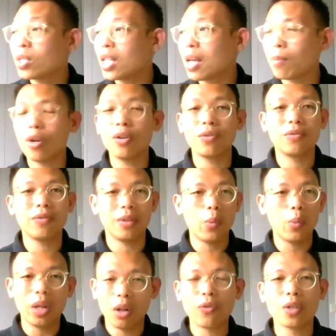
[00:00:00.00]
Some of,
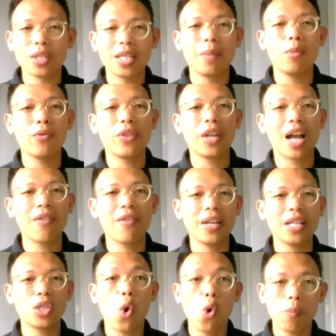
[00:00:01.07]
well, of course, some of the
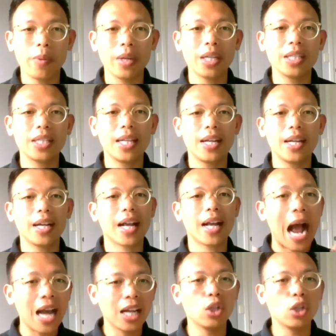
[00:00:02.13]
cafes opens
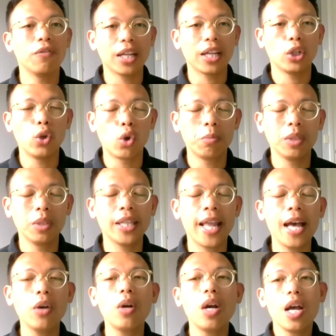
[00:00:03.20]
kind of like normal
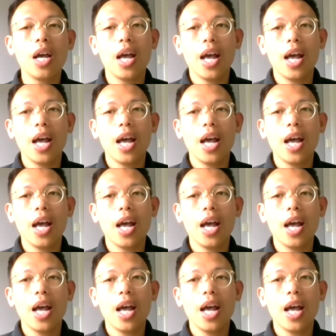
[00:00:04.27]
now.